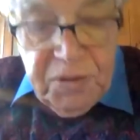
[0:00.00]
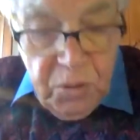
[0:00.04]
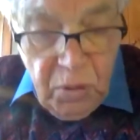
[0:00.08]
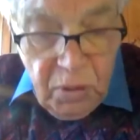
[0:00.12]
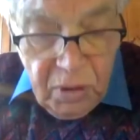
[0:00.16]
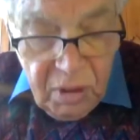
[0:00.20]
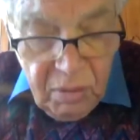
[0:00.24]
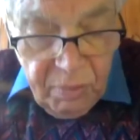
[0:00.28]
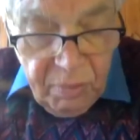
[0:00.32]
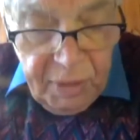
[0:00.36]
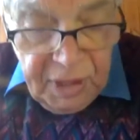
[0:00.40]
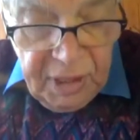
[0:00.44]
to
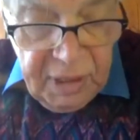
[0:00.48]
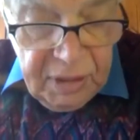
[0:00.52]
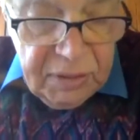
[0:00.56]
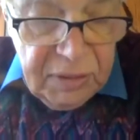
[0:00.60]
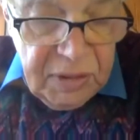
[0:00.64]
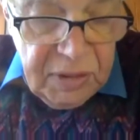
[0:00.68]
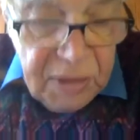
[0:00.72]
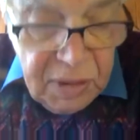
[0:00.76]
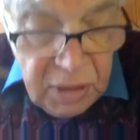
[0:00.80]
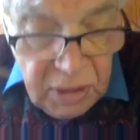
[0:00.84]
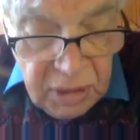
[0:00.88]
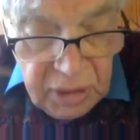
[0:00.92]
talk
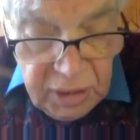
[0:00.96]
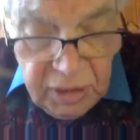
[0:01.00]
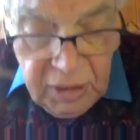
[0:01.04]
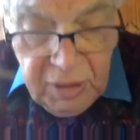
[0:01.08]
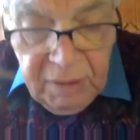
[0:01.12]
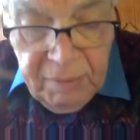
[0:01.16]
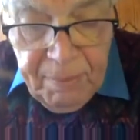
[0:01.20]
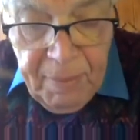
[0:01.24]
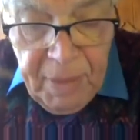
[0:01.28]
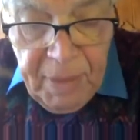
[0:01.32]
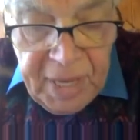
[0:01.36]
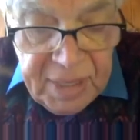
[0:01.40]
about
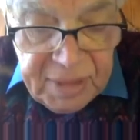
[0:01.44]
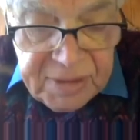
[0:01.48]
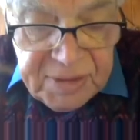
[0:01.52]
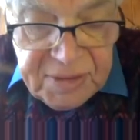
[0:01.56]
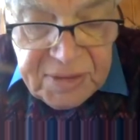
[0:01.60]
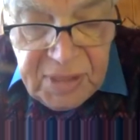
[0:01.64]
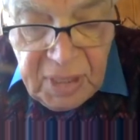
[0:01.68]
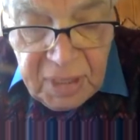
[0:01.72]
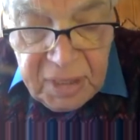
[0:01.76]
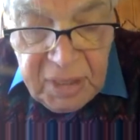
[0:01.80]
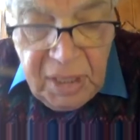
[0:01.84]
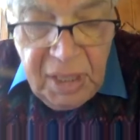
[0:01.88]
uh,
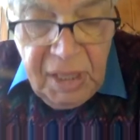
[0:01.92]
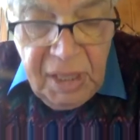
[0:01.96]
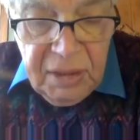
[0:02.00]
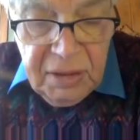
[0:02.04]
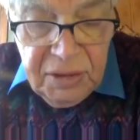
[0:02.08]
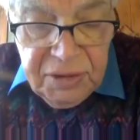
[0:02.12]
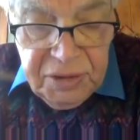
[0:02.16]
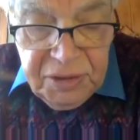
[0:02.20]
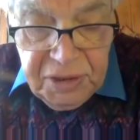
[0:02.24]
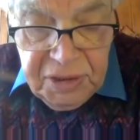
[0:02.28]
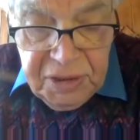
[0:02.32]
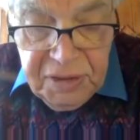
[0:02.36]
mass
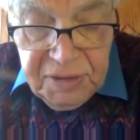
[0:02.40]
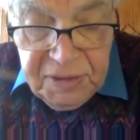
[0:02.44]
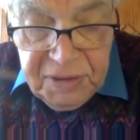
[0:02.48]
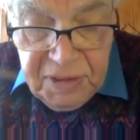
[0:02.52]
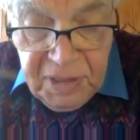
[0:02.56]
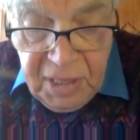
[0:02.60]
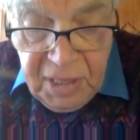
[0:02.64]
psychology